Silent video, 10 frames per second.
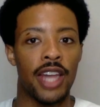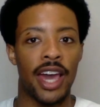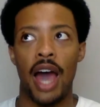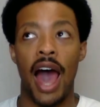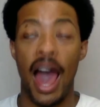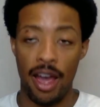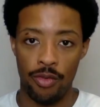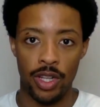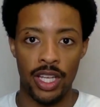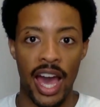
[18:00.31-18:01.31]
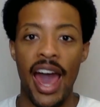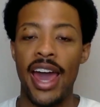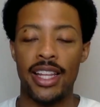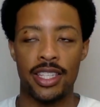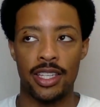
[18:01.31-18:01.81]
I
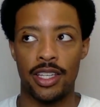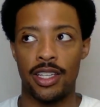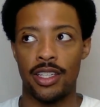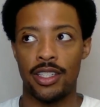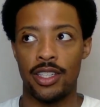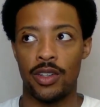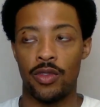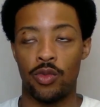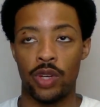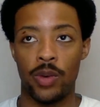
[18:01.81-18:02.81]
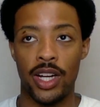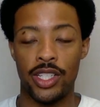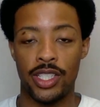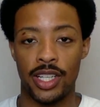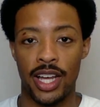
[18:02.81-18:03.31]
had to rewatch
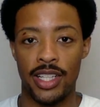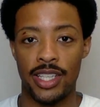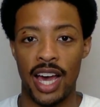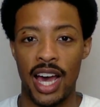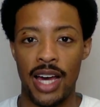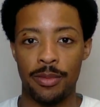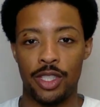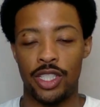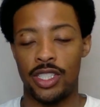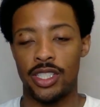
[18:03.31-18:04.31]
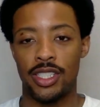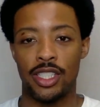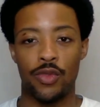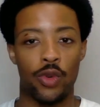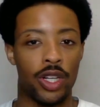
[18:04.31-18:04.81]
this a lot of times just
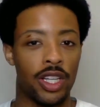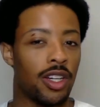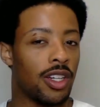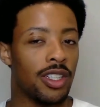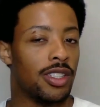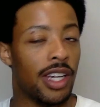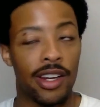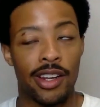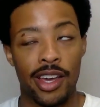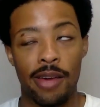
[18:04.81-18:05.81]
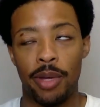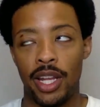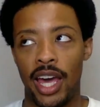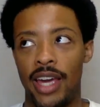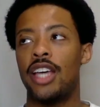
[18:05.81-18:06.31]
to really get it in.
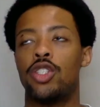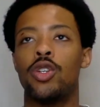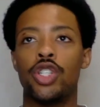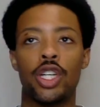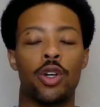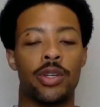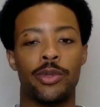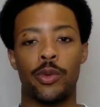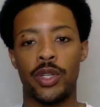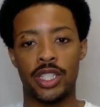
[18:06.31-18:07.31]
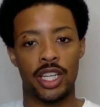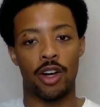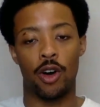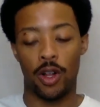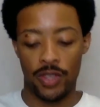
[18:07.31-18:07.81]
But as soon as she goes up to her, we see
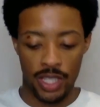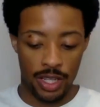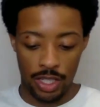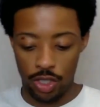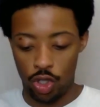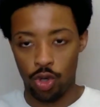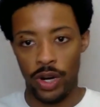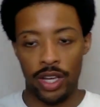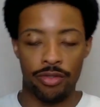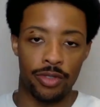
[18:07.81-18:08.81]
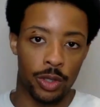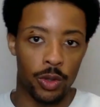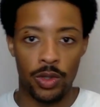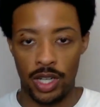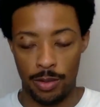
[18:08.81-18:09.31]
all of a sudden this tray of
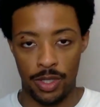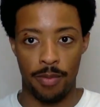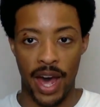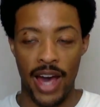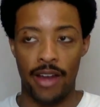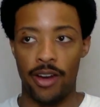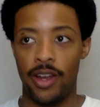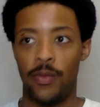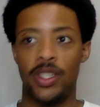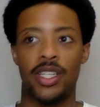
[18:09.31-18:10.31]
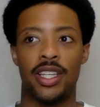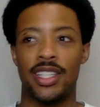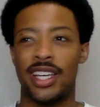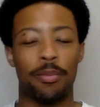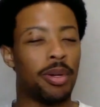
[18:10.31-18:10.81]
food comes by her, and we see it's
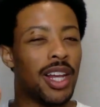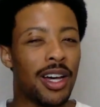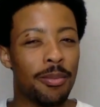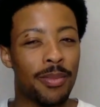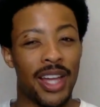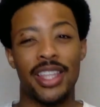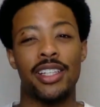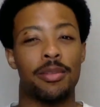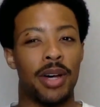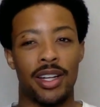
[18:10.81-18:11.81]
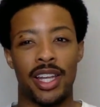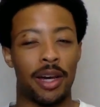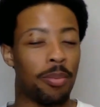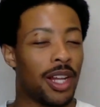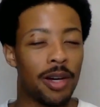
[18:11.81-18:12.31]
like a plum. I think it's about like a
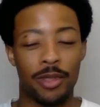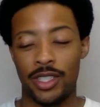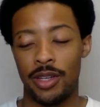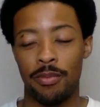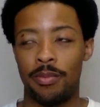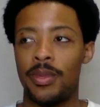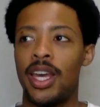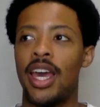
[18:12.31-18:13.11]
plum or something.